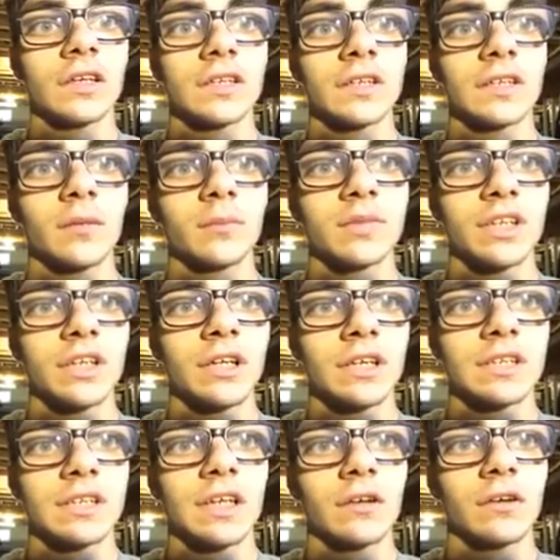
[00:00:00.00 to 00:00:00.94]
subs in
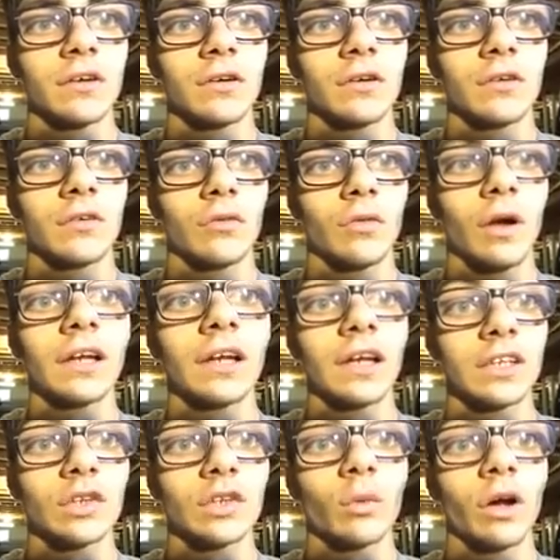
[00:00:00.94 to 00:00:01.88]
the center right
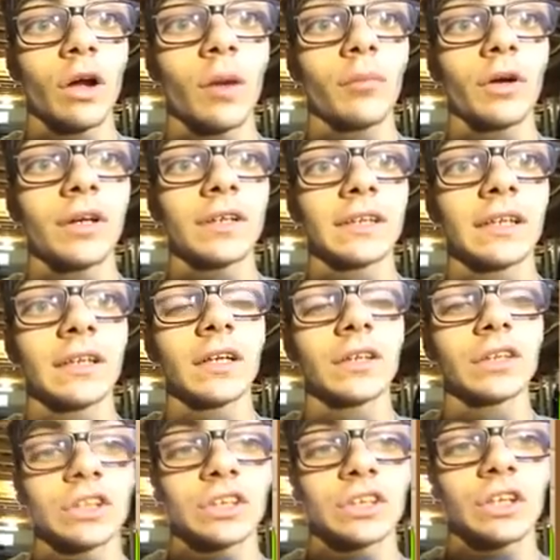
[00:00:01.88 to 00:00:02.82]
next to where I'm placing
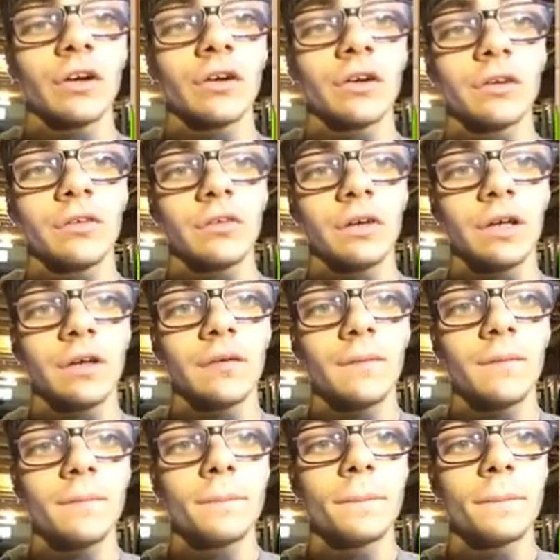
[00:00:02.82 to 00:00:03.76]
ninjas currently.
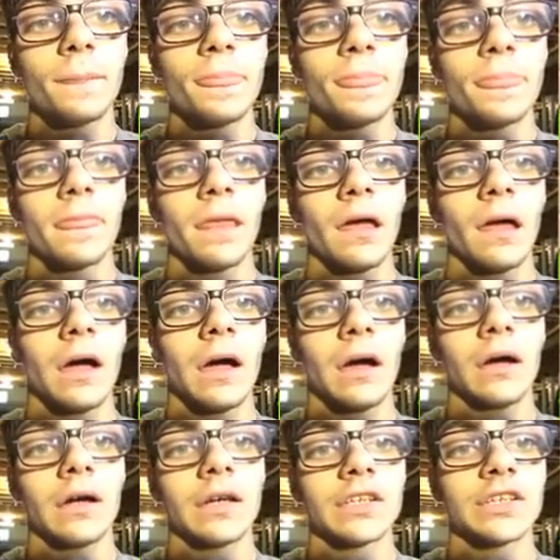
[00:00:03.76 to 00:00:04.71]

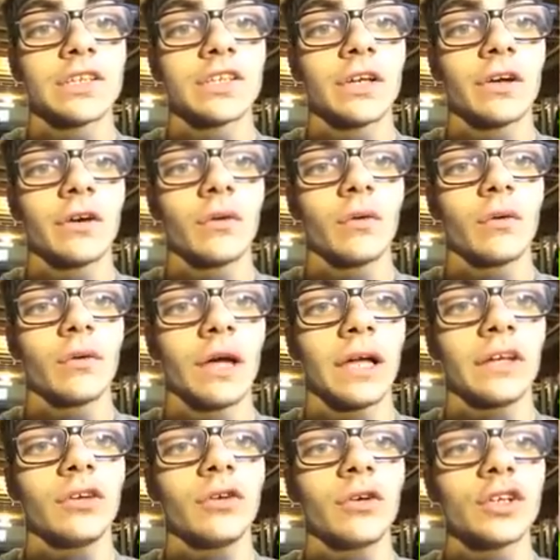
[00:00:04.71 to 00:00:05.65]

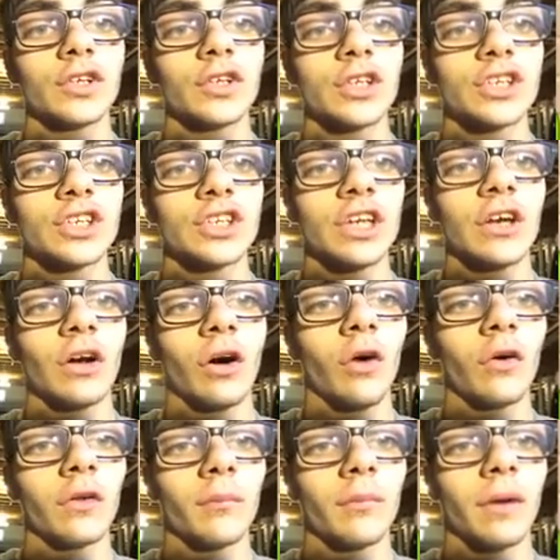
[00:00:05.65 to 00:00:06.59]
And you can just see
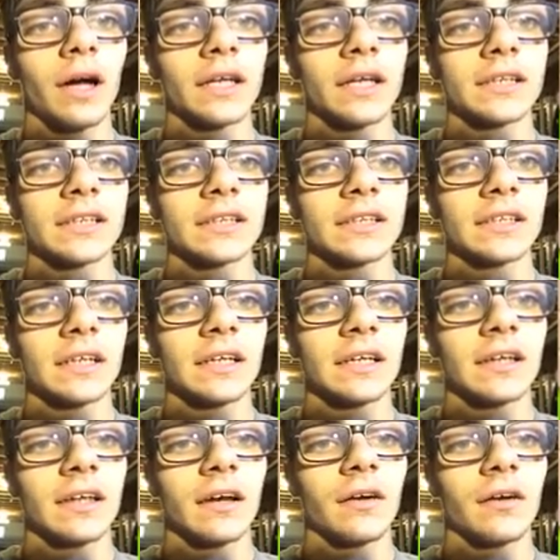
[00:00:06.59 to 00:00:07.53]
all the boxes
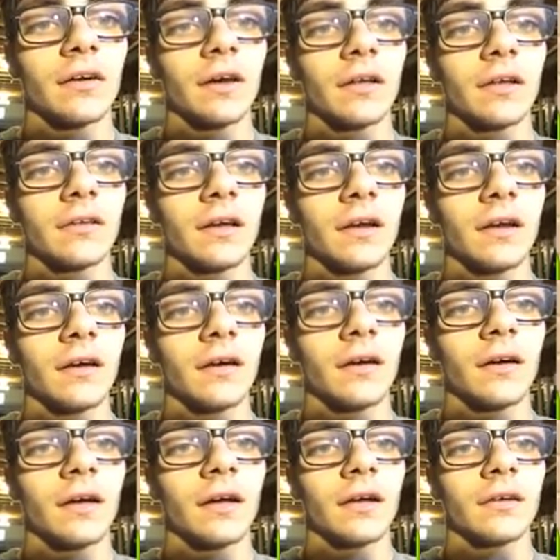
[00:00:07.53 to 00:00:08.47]
like there, right there.
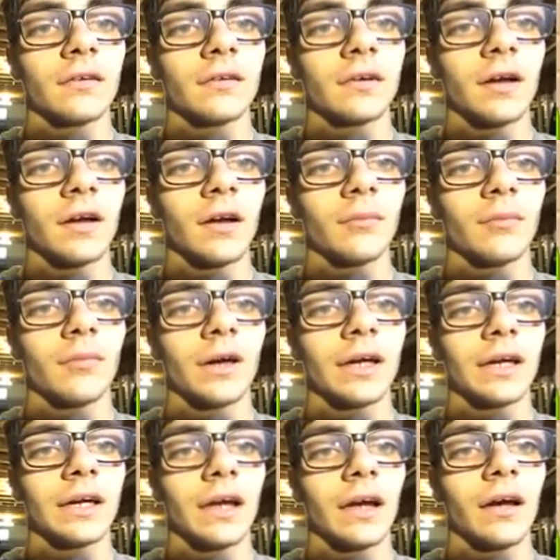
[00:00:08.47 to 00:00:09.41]
And I'm
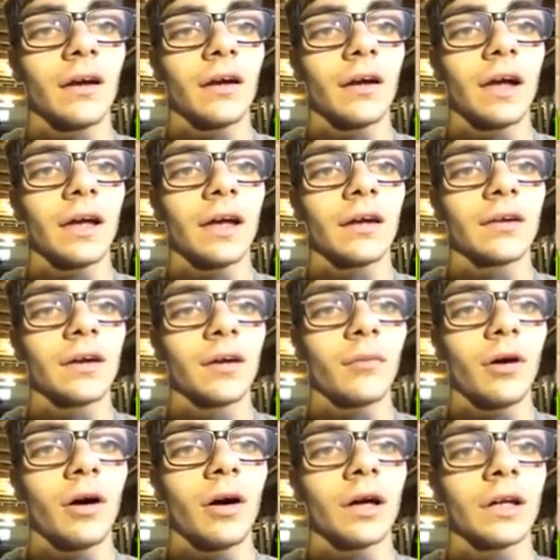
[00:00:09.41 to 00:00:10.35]
like, alright, come
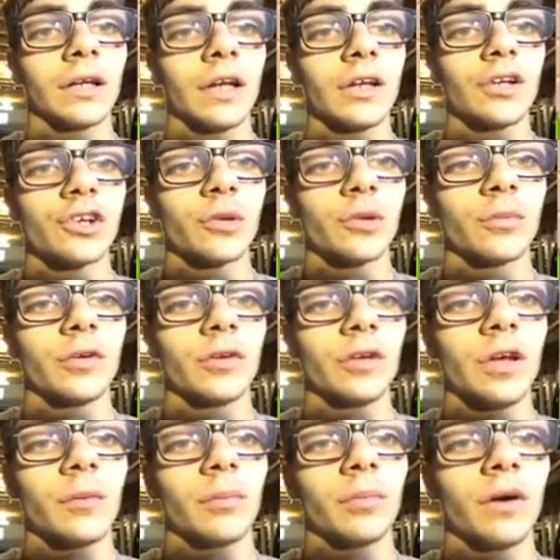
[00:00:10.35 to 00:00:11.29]
on, ninja. You
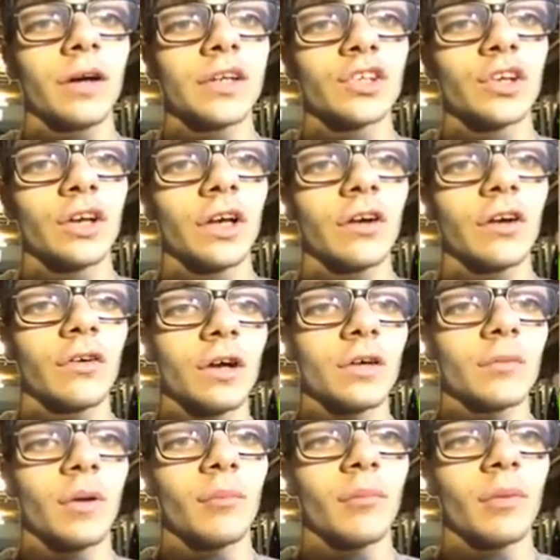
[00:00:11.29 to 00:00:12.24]
need a place so I can
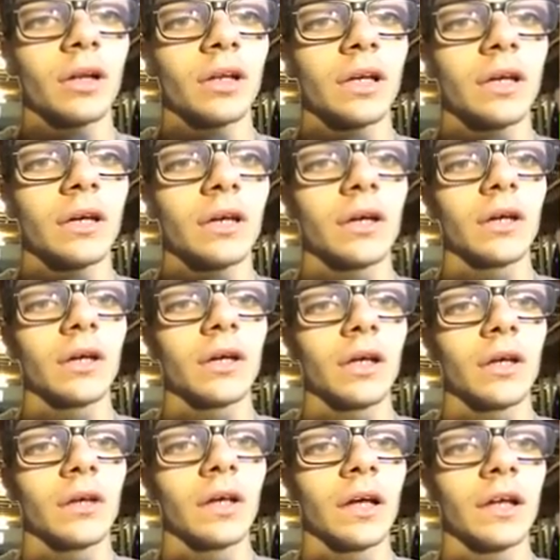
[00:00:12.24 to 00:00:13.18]
collect my money
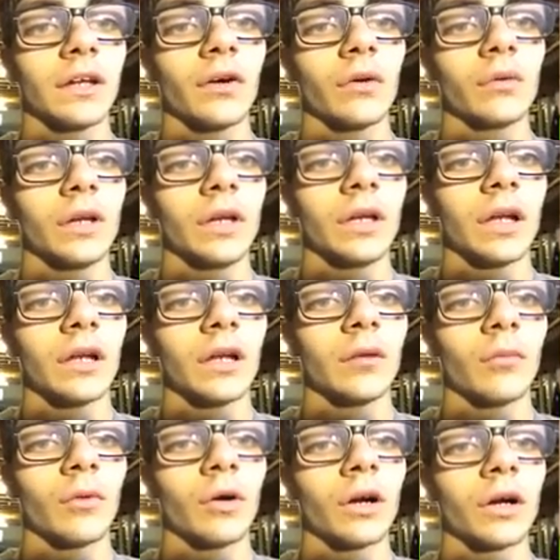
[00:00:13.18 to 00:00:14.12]
that I don't need
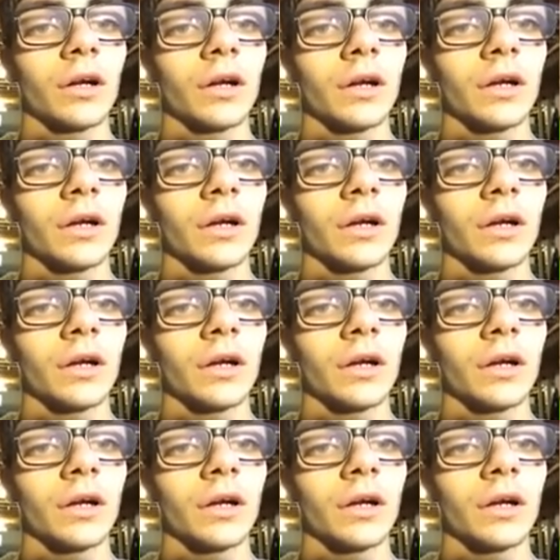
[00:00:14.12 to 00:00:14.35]
anymore.